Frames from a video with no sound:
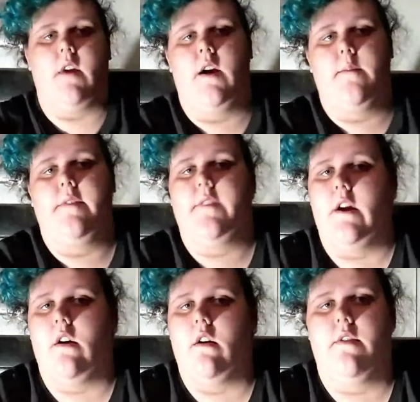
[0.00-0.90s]
If they
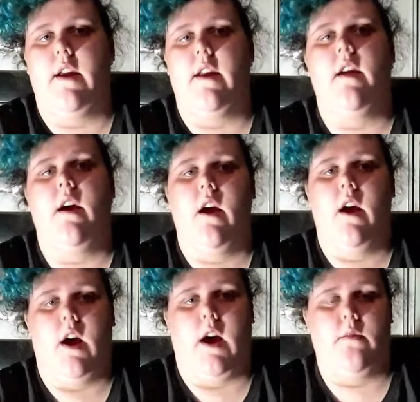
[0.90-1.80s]
are, then
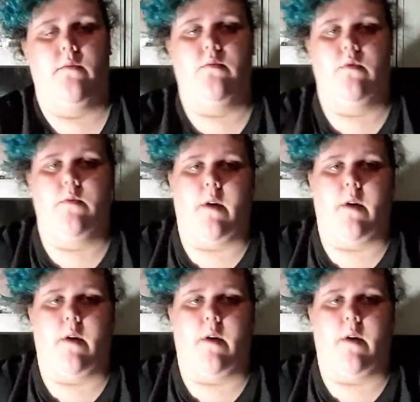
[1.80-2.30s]
I'm